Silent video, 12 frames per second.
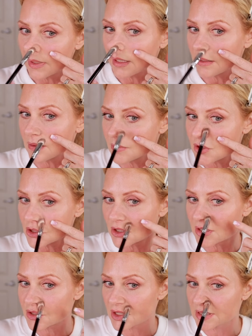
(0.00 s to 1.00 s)
and I'm
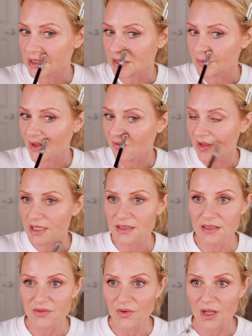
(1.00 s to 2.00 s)
sure it's just because my face
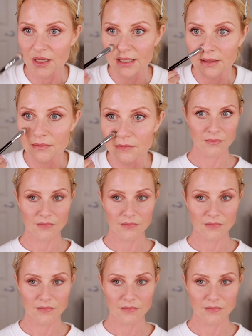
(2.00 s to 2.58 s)
is falling.